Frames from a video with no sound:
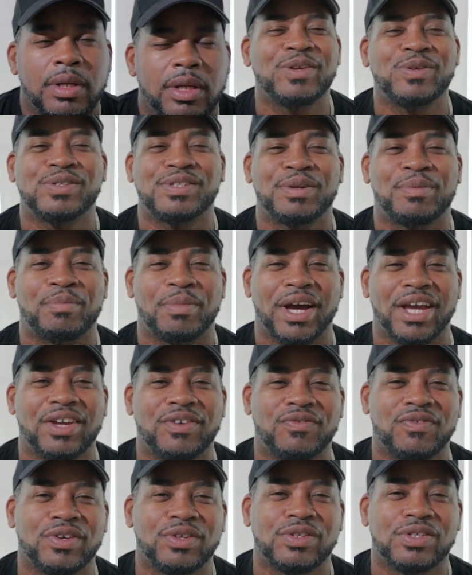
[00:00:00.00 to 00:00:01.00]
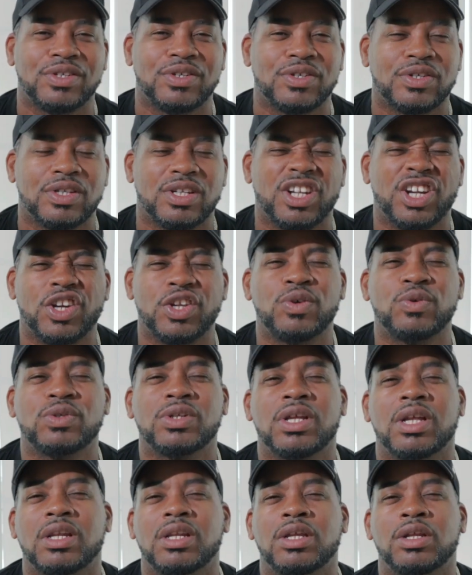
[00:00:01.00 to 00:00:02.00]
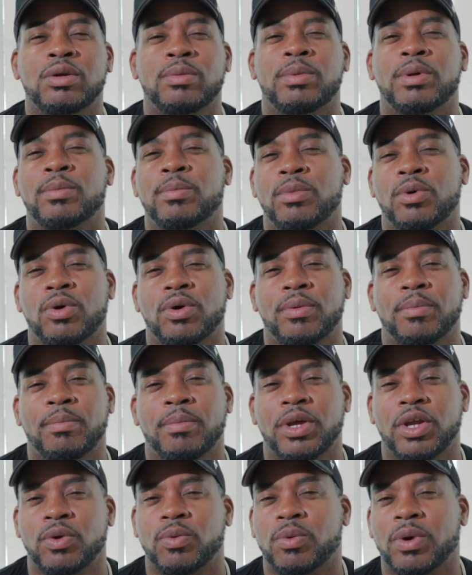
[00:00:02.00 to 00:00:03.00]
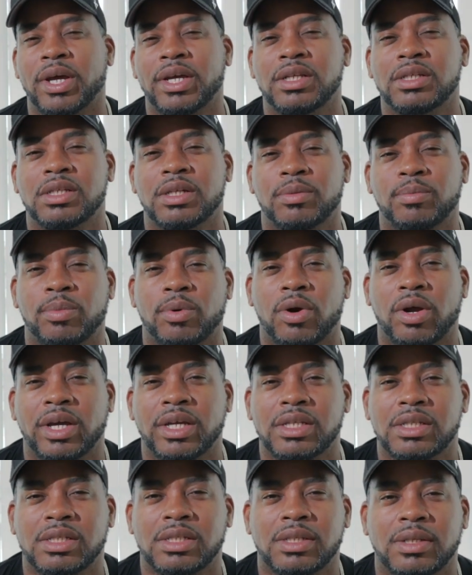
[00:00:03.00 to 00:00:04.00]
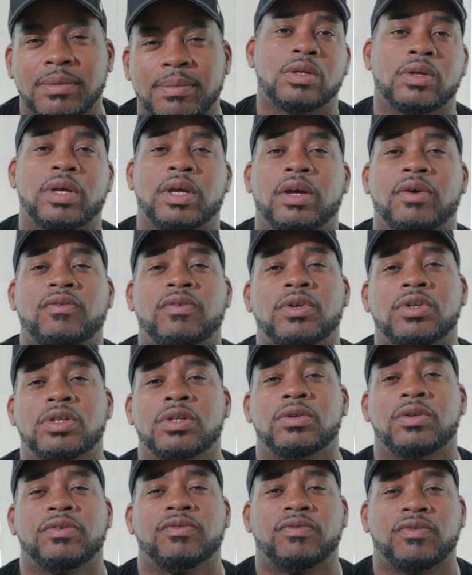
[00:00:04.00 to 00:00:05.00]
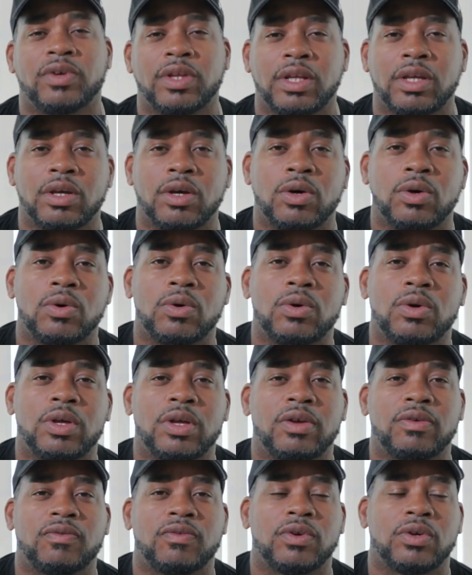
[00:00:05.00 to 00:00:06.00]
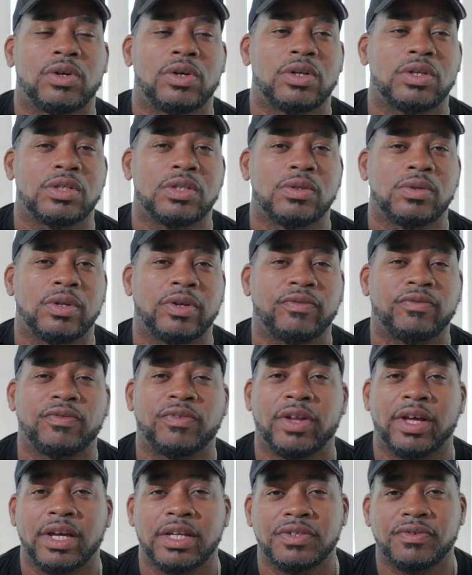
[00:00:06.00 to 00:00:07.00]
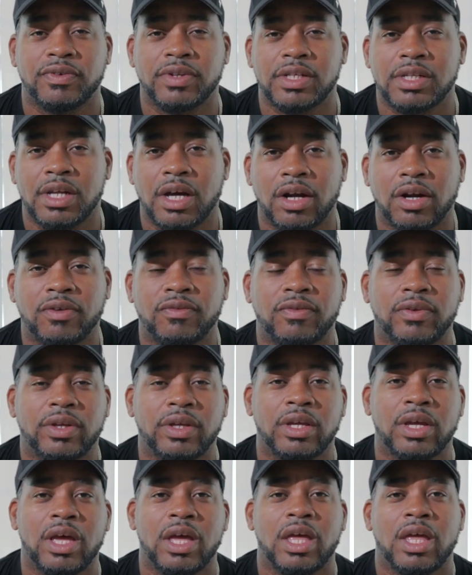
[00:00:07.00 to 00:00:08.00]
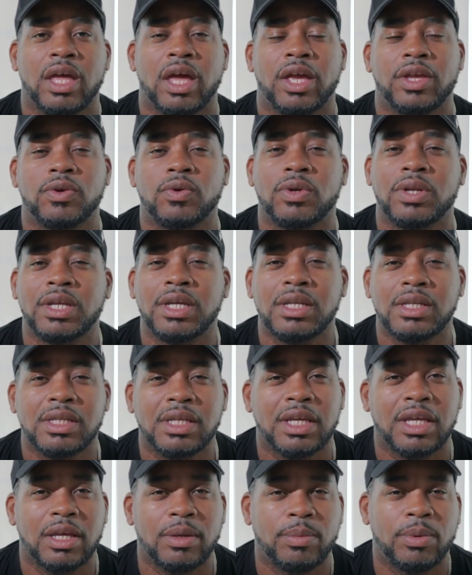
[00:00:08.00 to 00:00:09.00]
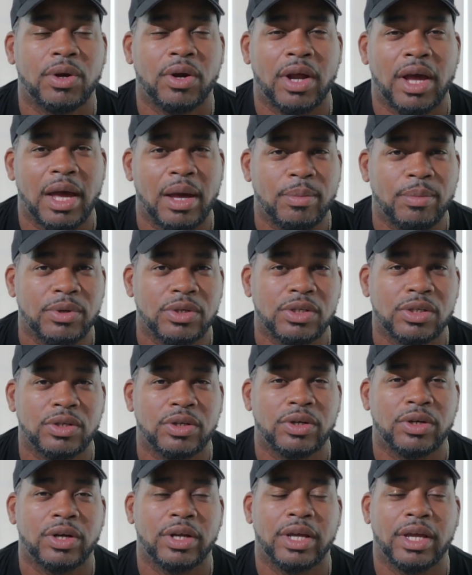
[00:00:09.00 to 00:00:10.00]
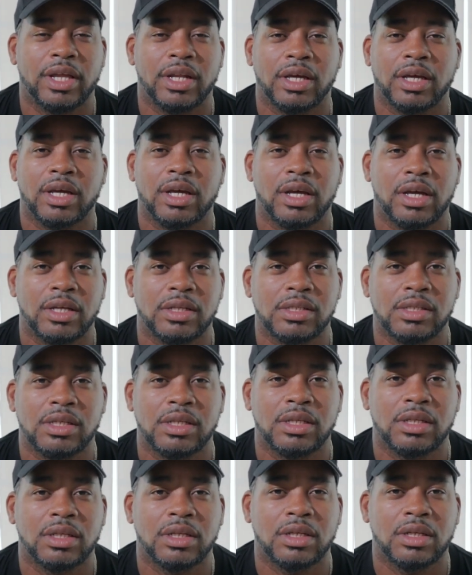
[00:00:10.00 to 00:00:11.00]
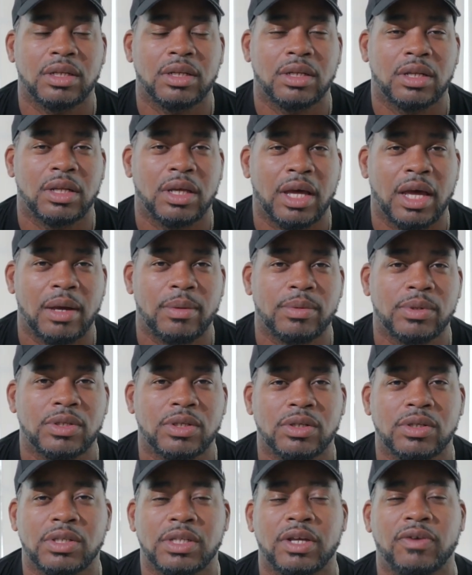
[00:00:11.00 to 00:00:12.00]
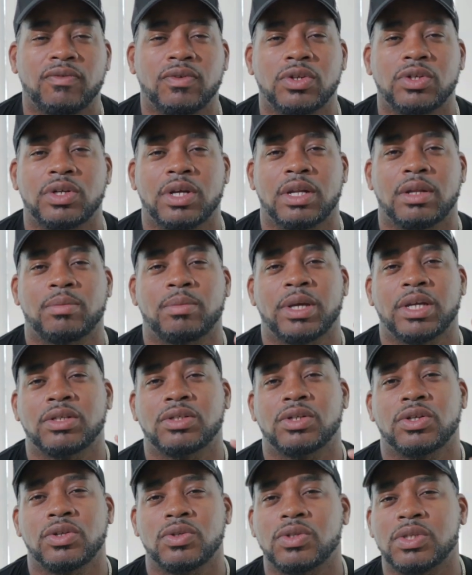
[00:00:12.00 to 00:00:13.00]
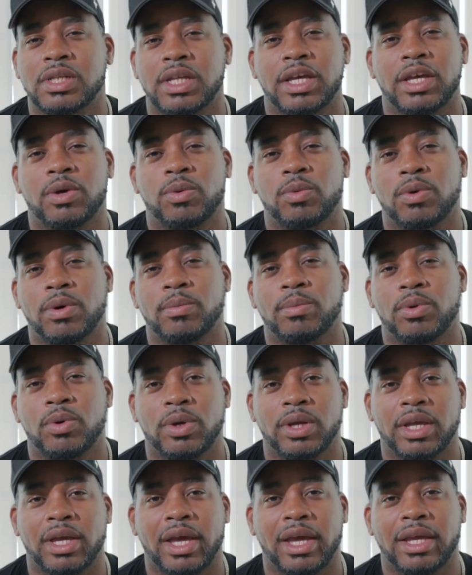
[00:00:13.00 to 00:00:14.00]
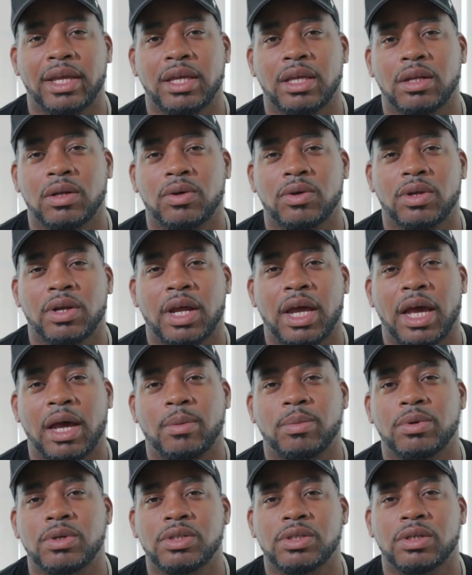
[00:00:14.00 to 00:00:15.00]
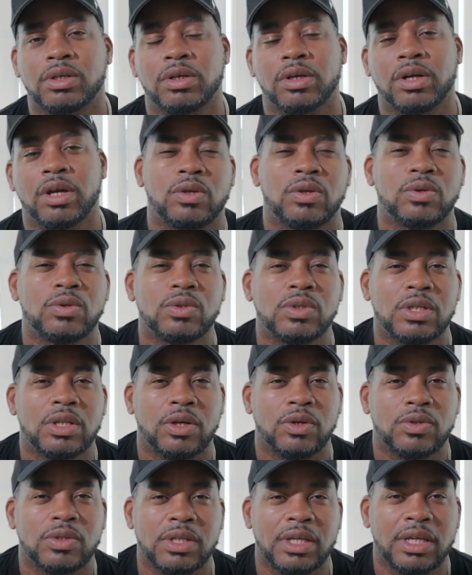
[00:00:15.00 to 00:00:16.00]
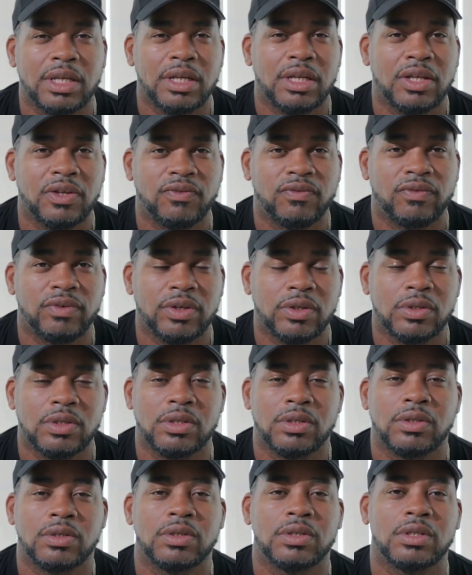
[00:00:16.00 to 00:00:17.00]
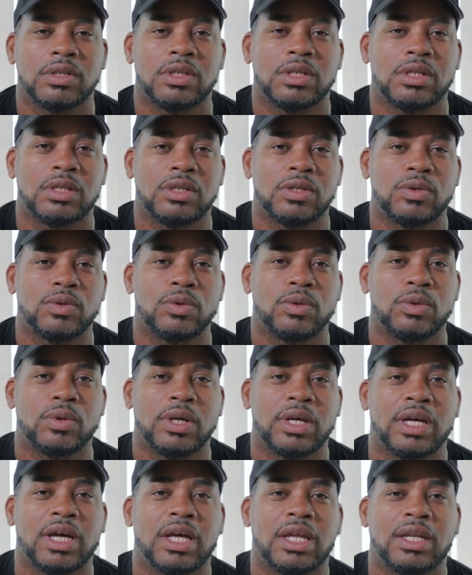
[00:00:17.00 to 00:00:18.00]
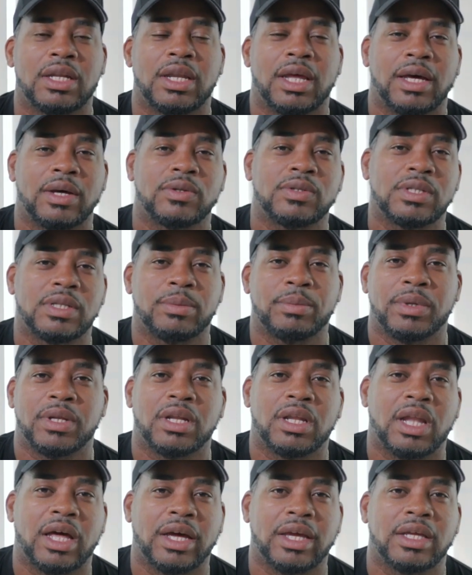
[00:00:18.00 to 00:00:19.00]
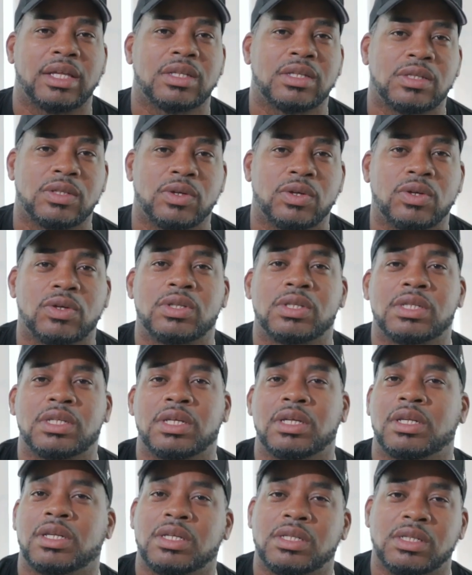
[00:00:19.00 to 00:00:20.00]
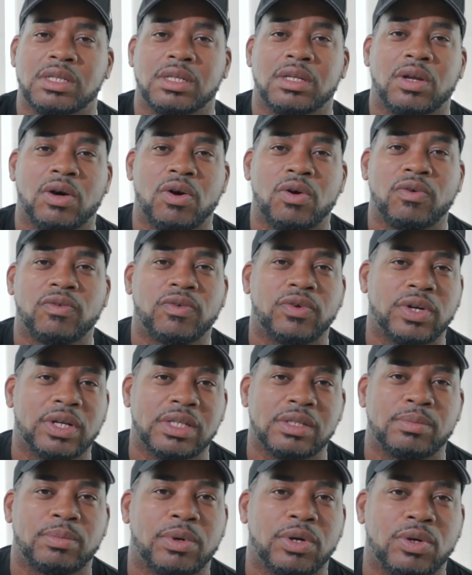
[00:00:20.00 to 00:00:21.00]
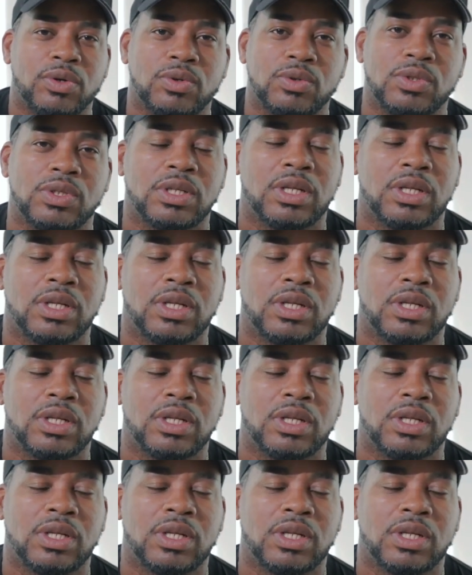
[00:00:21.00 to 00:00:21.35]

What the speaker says: I use the mic filters. They're usually a little bit more mid-range in price. So yeah, if you're shooting video, if you're shooting flash photography, and you need to keep your aperture at a constant aperture, say if you're trying to make sure you stay at 1.8 on your aperture, use those ND filters to cut down some of the light so you're seen as an overexposed.